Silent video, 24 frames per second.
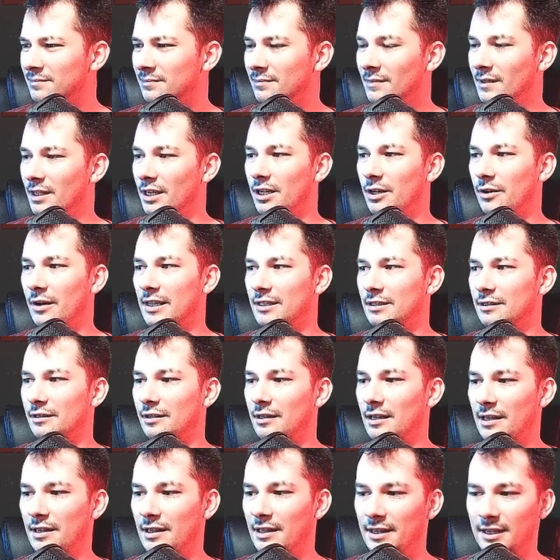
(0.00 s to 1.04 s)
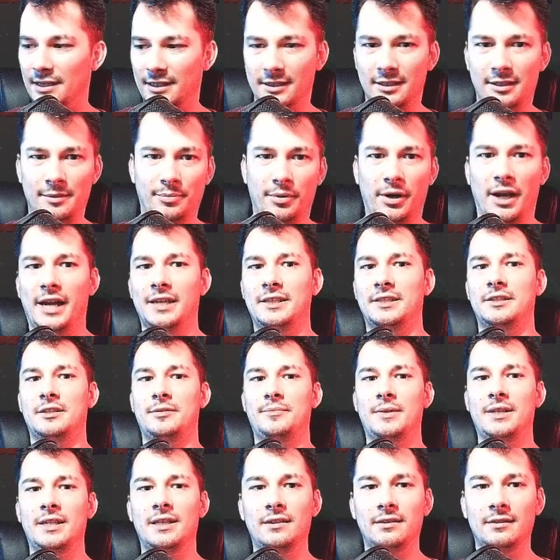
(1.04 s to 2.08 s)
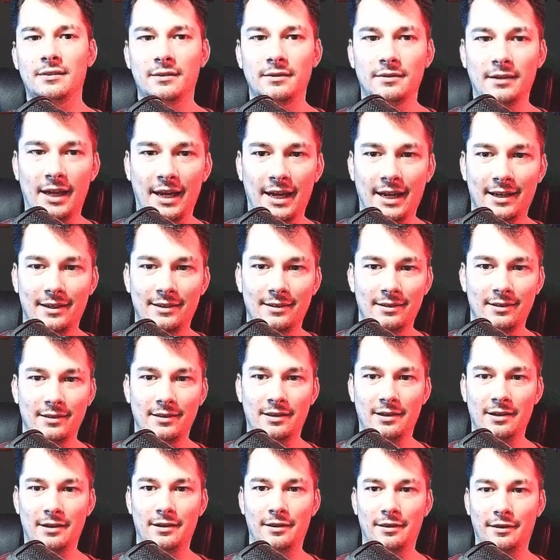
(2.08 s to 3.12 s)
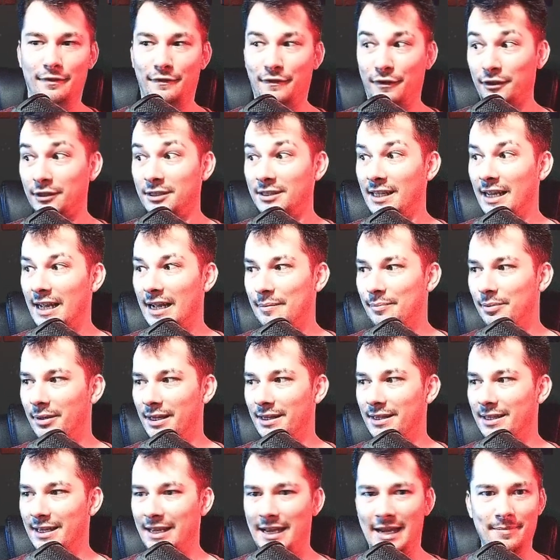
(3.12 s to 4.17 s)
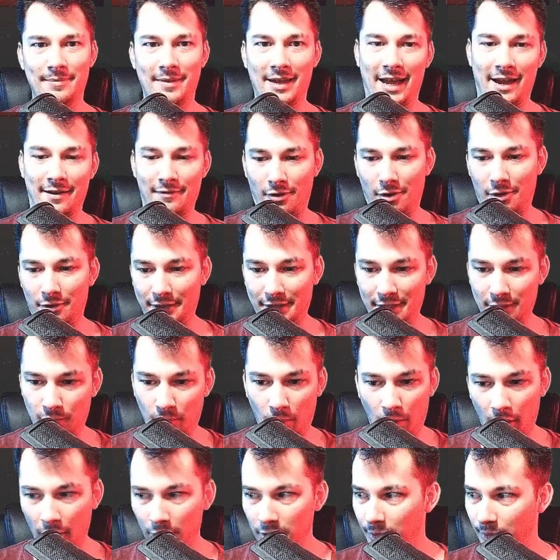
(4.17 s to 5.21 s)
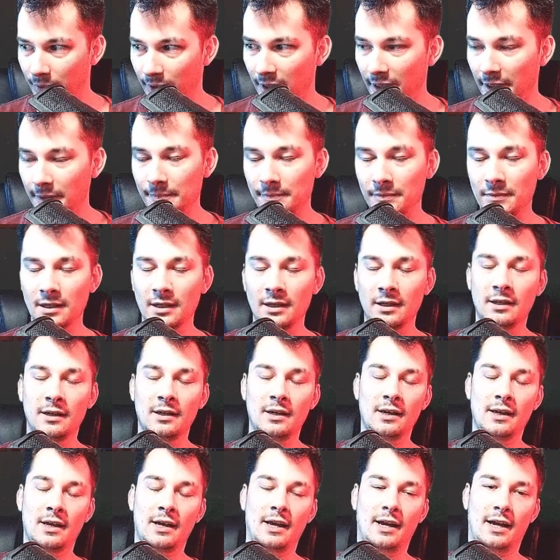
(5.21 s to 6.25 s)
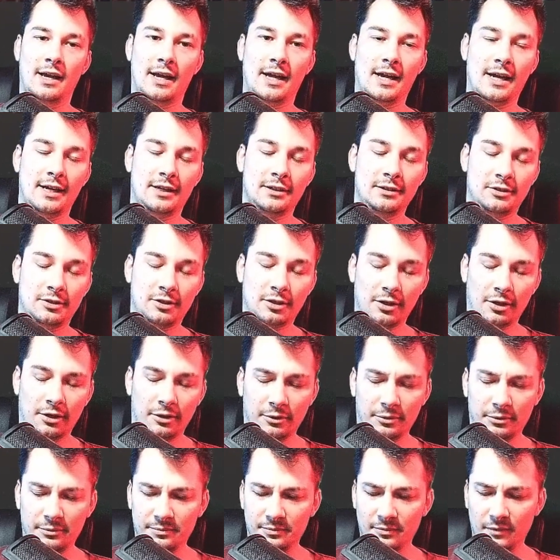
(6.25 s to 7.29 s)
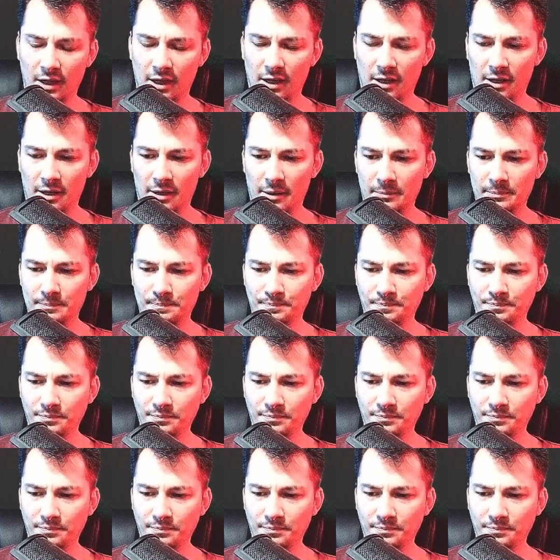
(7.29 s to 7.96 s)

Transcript: it surprises me that the first day I play the game, they have all these walls put up. And so I'm